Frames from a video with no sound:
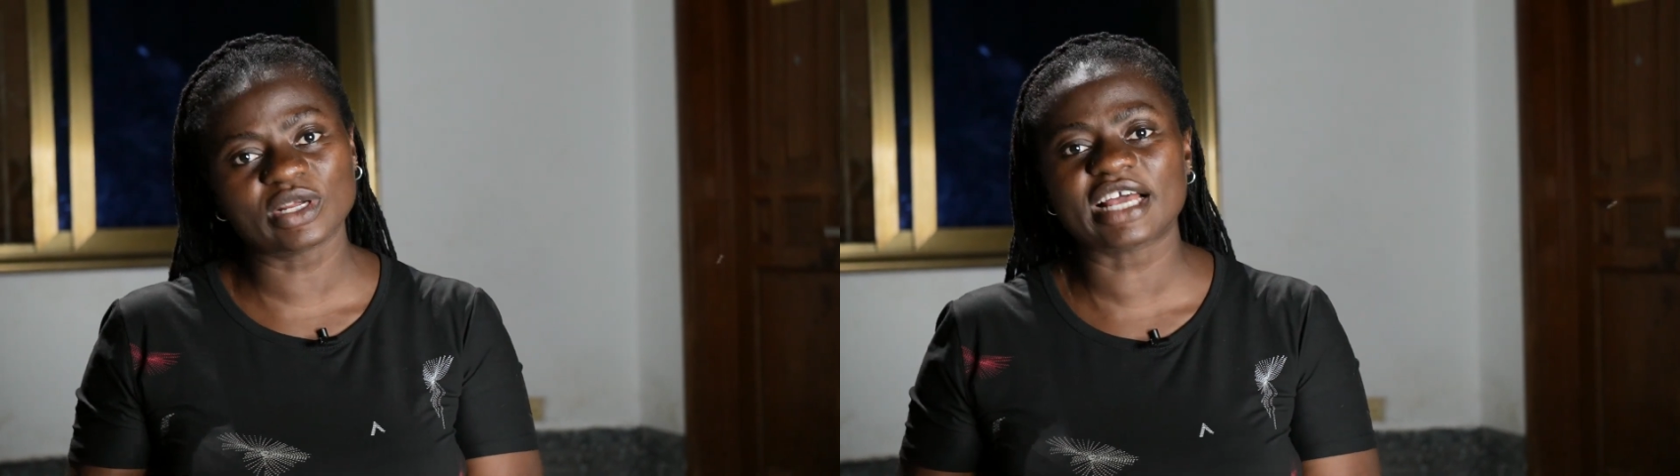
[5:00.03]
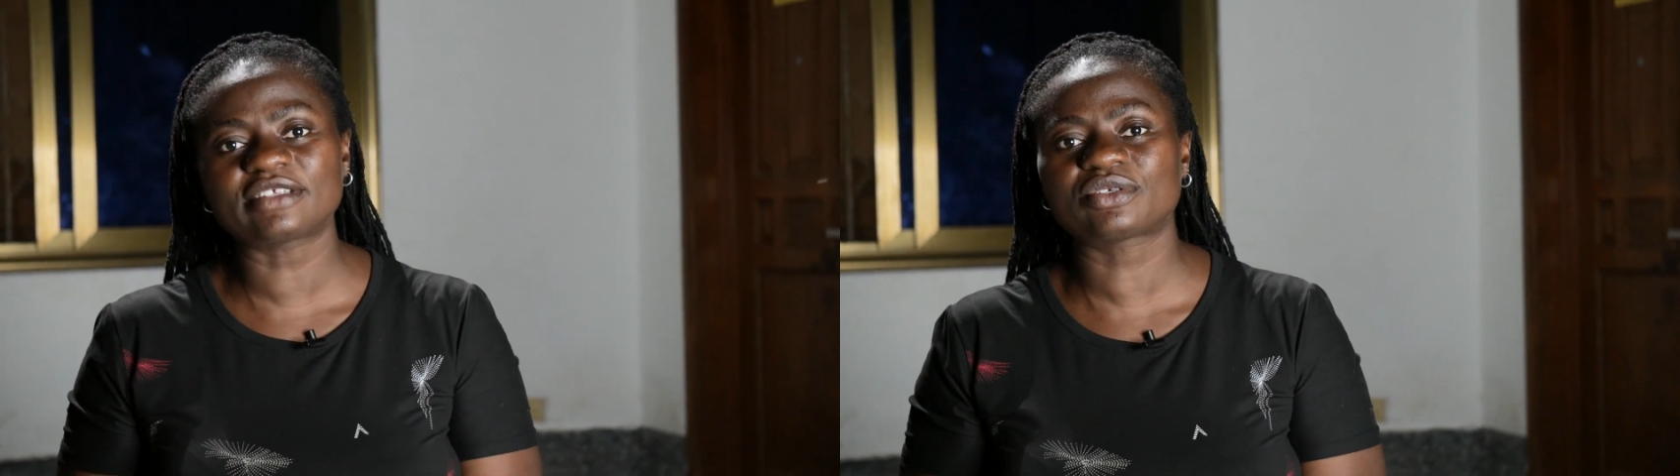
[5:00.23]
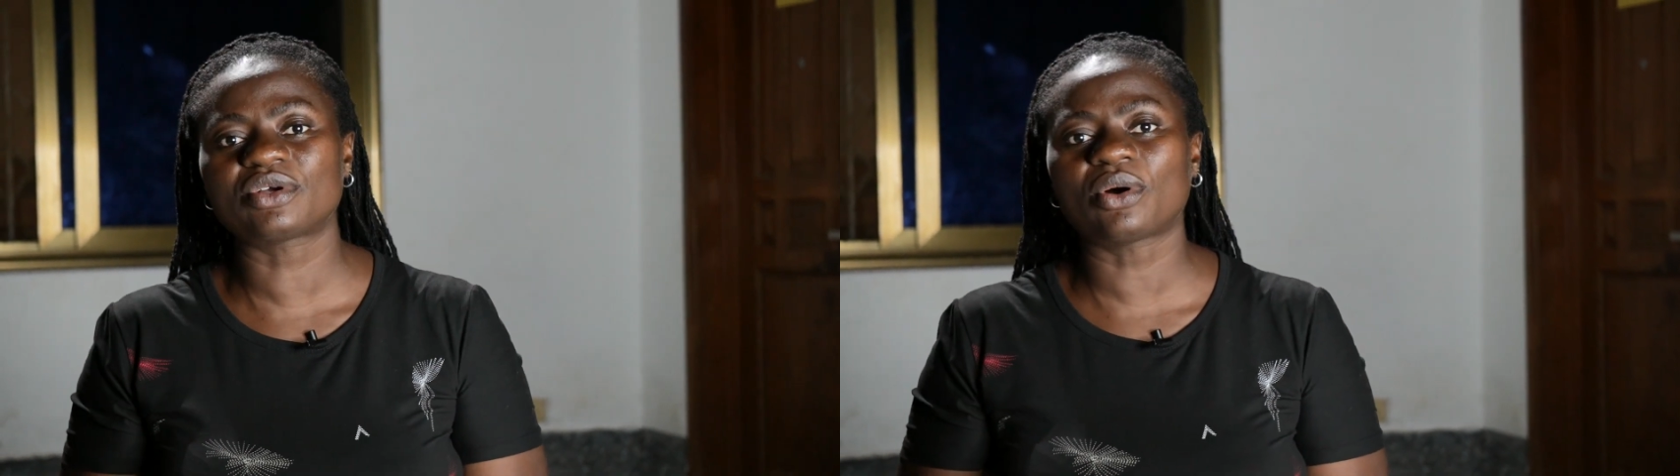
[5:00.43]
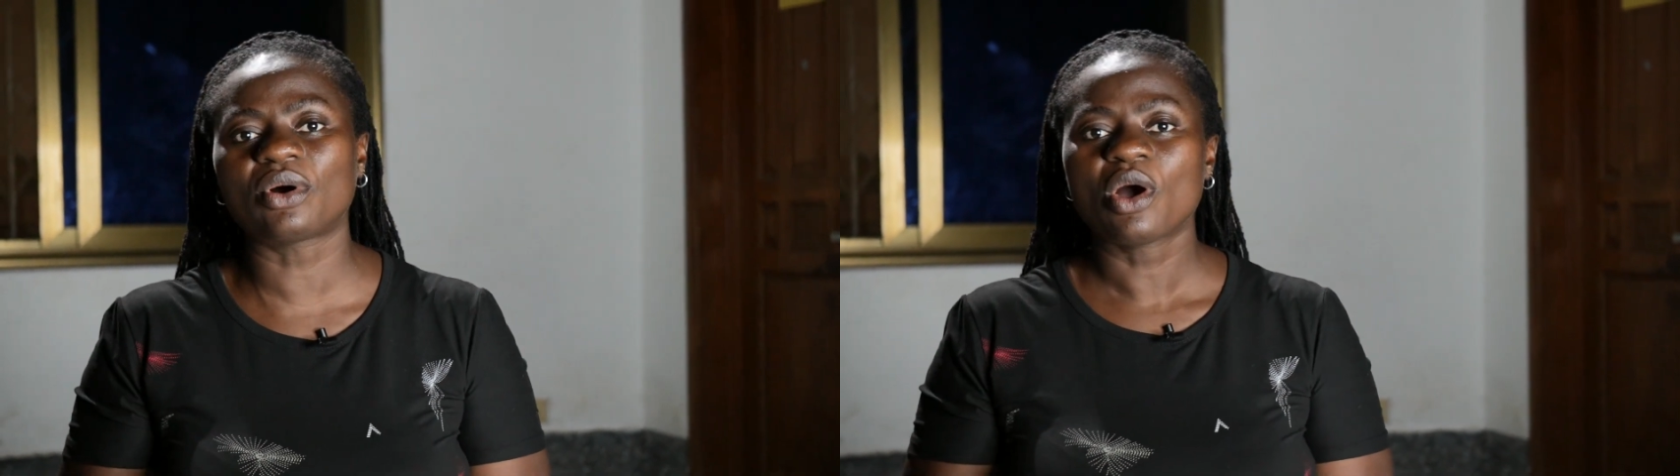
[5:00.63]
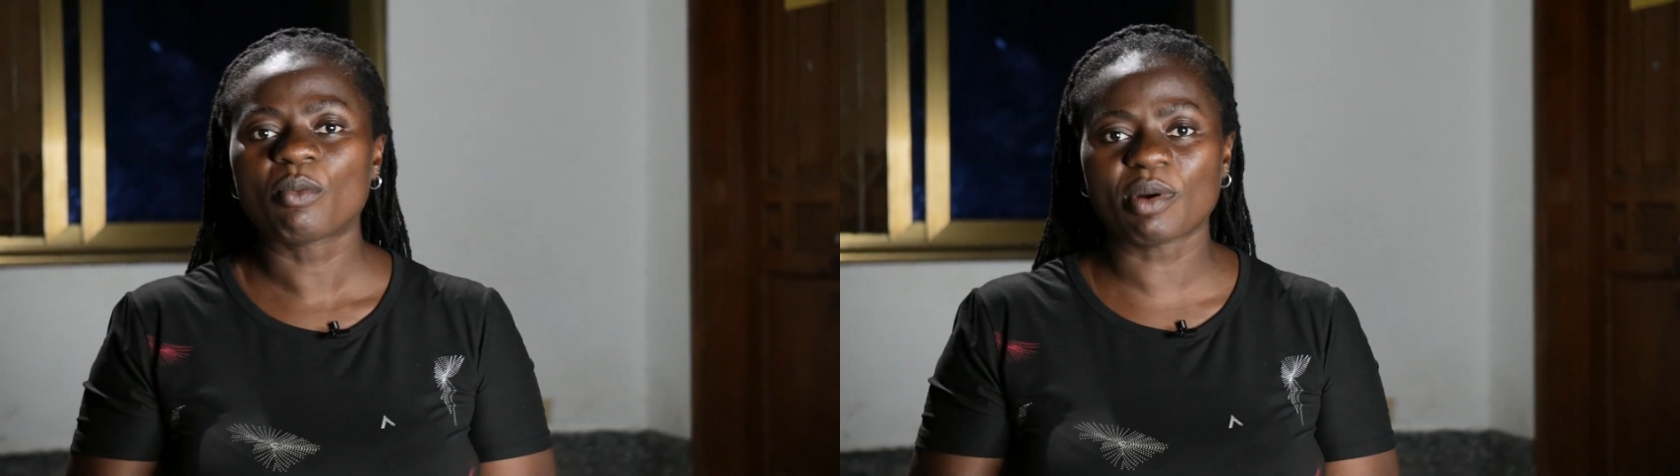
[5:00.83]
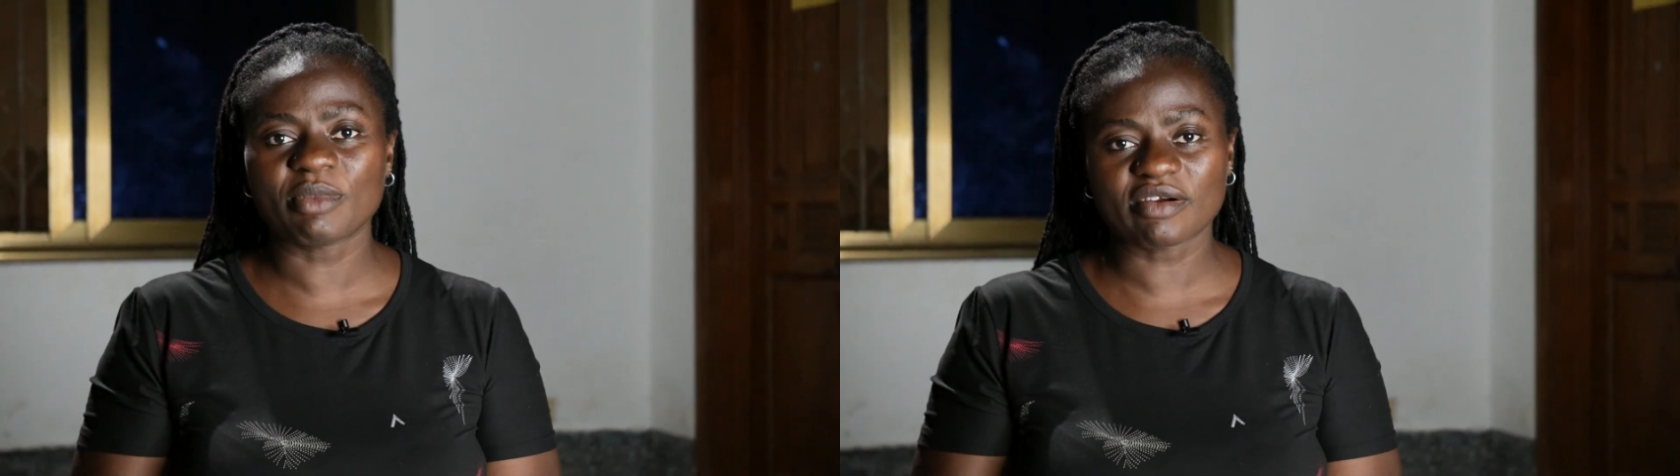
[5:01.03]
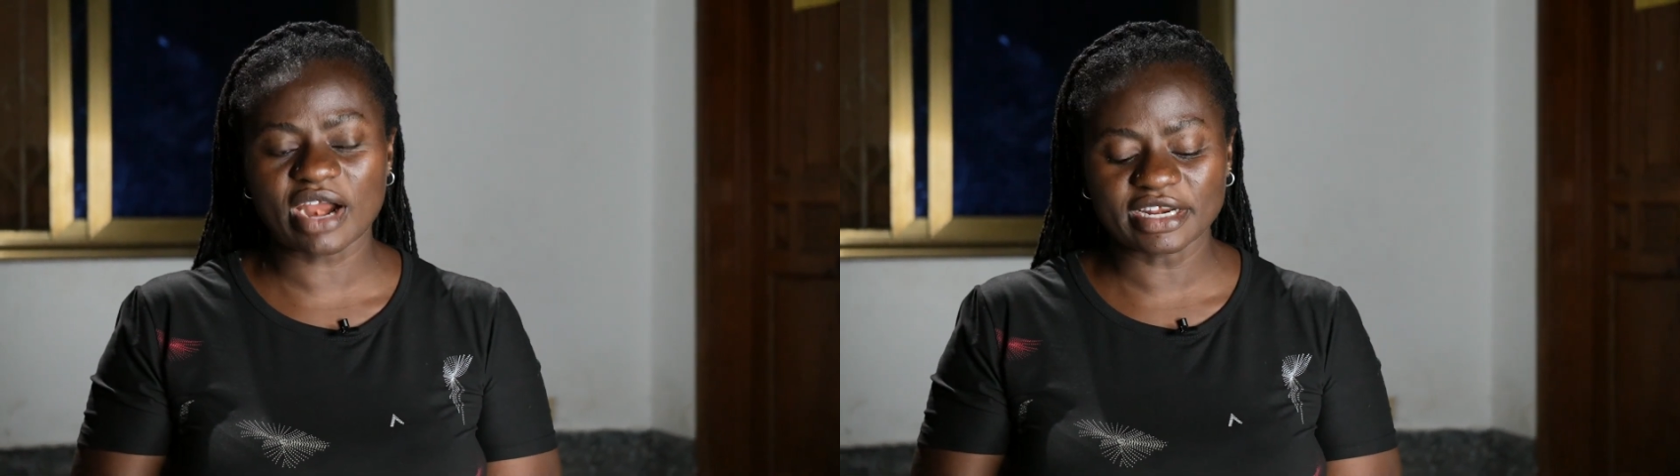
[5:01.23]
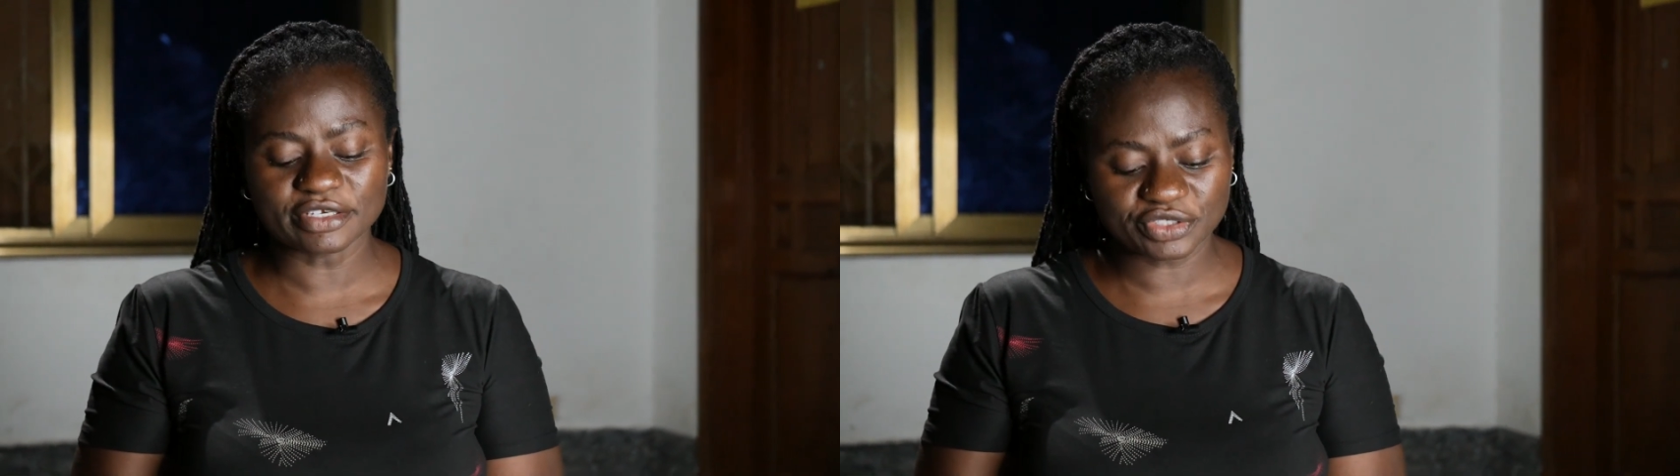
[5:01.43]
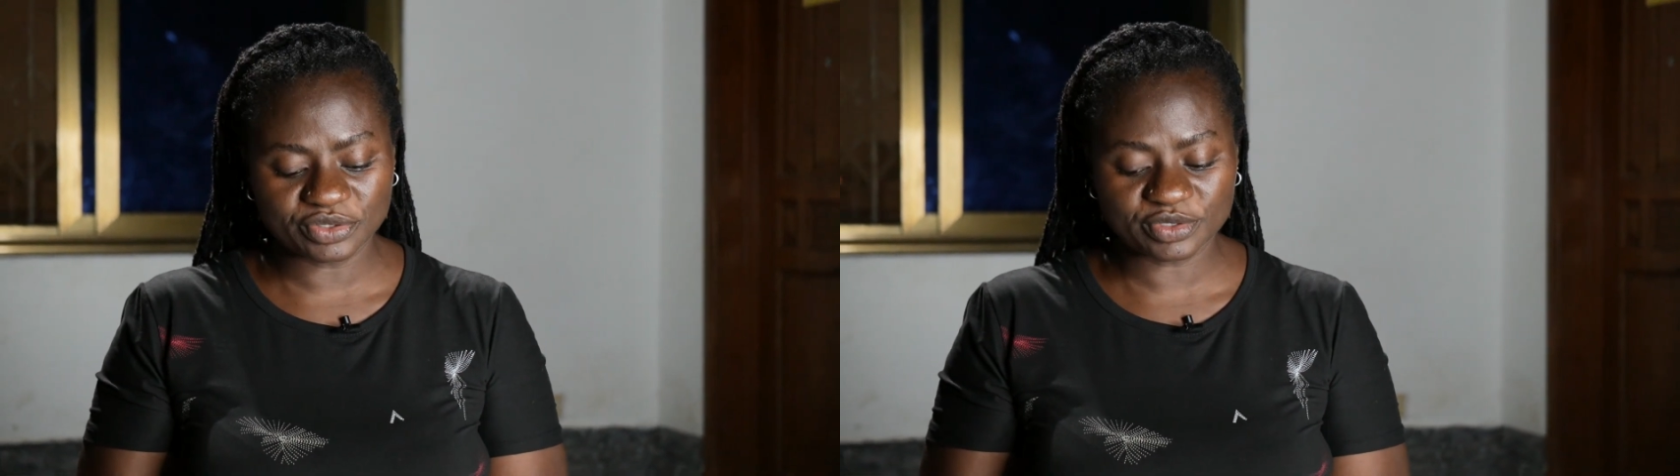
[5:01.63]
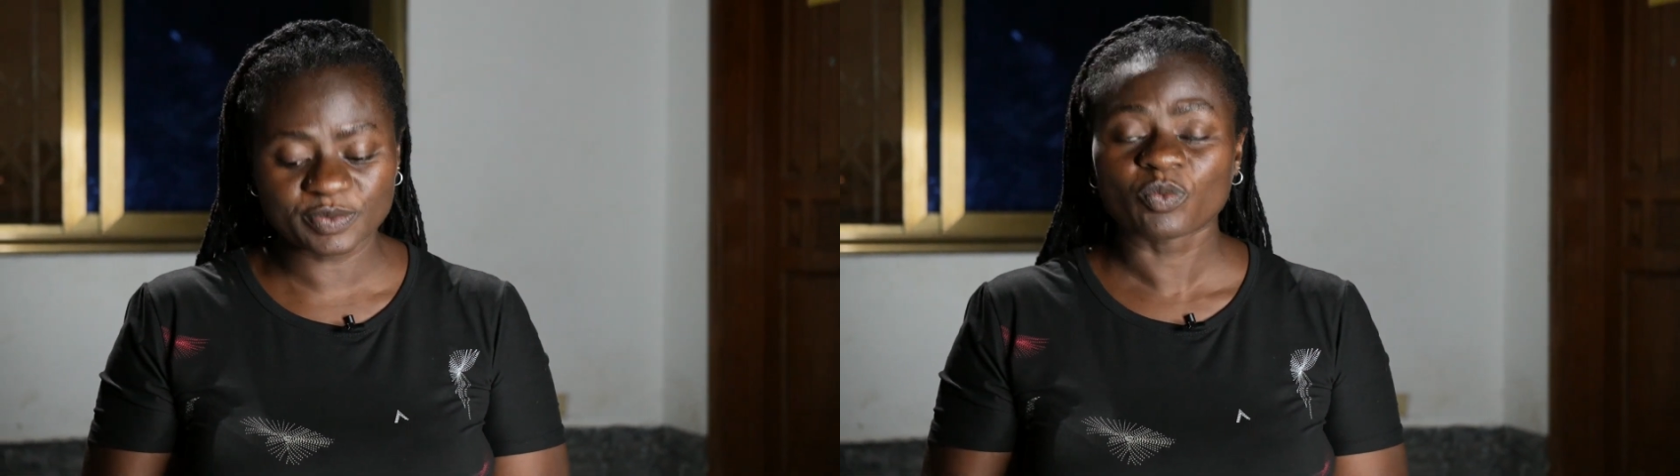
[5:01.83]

get your pomegranate juice.